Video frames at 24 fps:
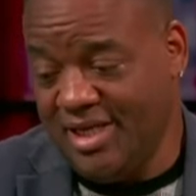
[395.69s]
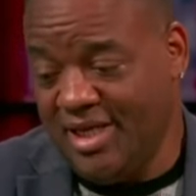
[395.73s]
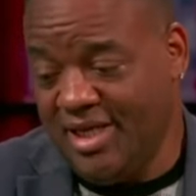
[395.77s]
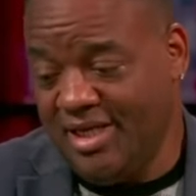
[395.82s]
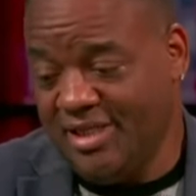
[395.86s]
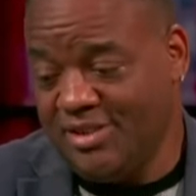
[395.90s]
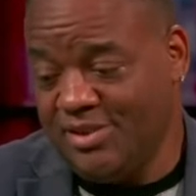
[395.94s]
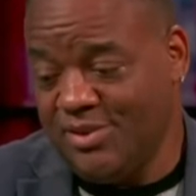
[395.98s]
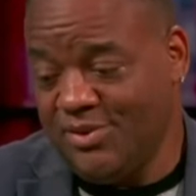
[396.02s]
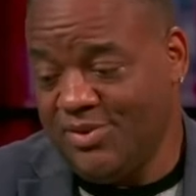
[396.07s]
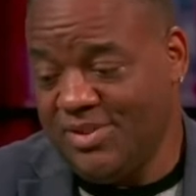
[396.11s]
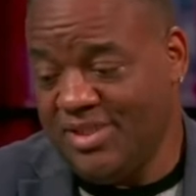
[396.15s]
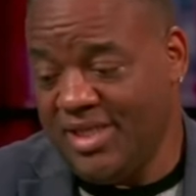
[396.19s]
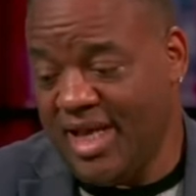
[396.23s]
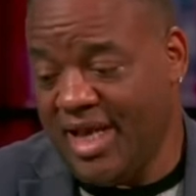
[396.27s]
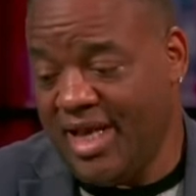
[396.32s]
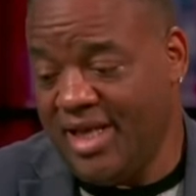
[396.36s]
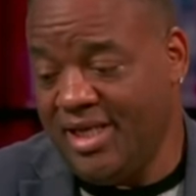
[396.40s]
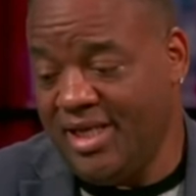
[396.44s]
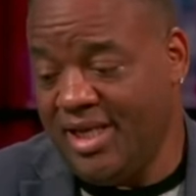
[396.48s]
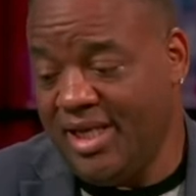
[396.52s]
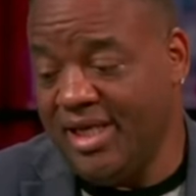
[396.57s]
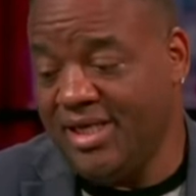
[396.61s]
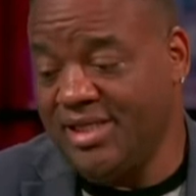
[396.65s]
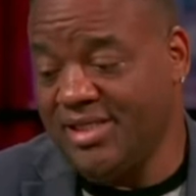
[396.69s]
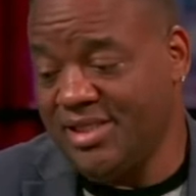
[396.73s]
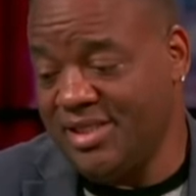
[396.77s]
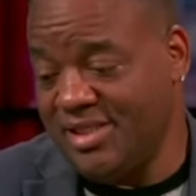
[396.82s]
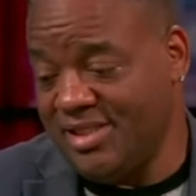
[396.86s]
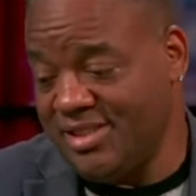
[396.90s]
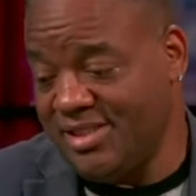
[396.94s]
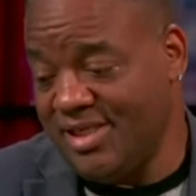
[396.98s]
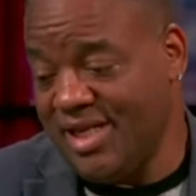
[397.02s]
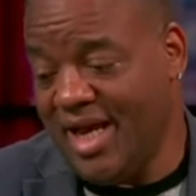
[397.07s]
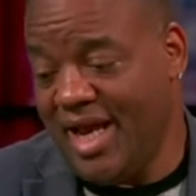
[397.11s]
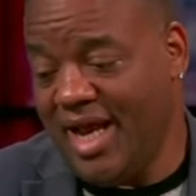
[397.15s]
Suzanne
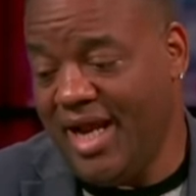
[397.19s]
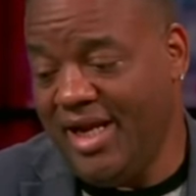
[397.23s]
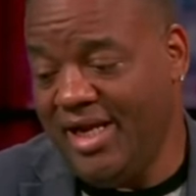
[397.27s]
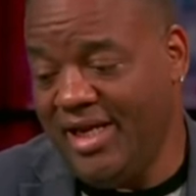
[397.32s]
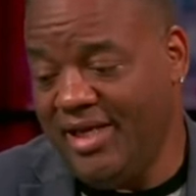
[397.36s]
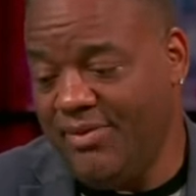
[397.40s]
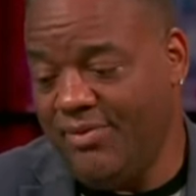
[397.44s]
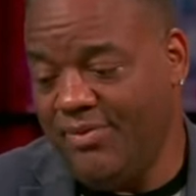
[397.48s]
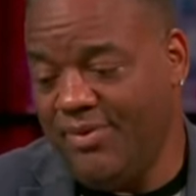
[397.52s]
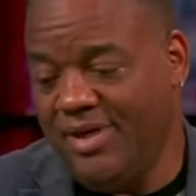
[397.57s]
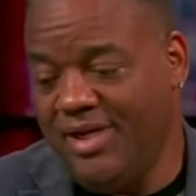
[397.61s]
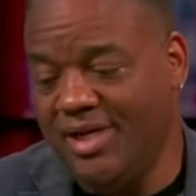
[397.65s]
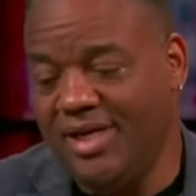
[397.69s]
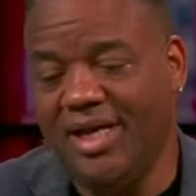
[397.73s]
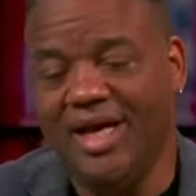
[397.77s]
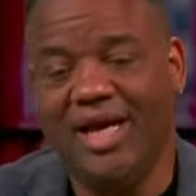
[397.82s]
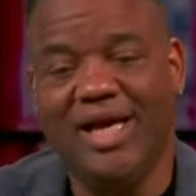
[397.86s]
Lingland, 81.